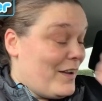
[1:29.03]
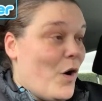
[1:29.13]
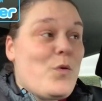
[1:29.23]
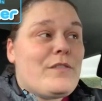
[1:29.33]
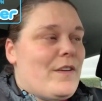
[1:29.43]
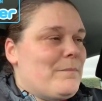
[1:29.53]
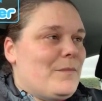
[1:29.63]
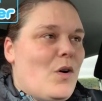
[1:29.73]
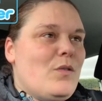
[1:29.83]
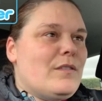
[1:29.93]
All
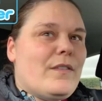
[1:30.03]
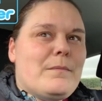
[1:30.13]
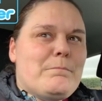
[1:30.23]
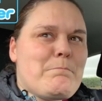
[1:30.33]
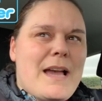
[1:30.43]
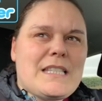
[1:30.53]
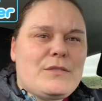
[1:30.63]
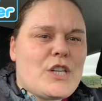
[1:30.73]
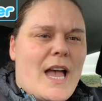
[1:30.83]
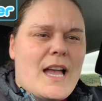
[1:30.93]
of them. Massive
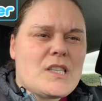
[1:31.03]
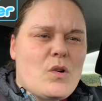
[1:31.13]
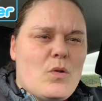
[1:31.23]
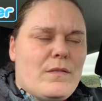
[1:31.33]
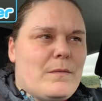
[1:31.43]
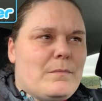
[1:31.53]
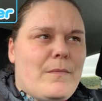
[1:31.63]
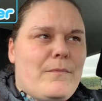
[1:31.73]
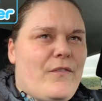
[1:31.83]
shout out to all of them.